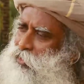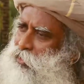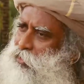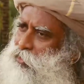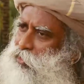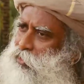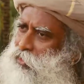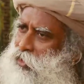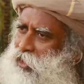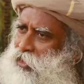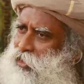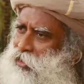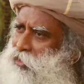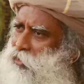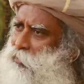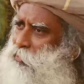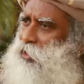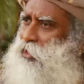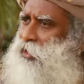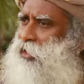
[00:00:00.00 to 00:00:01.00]
So that is
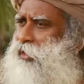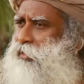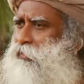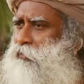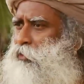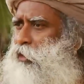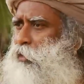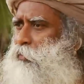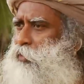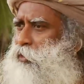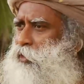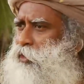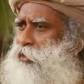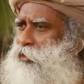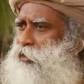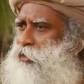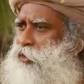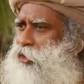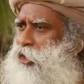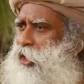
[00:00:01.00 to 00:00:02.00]
the basis of
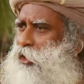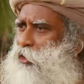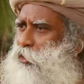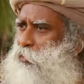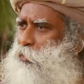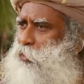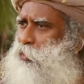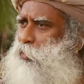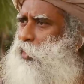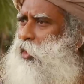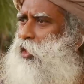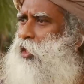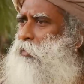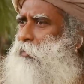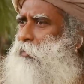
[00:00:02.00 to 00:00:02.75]
competition, trying to put one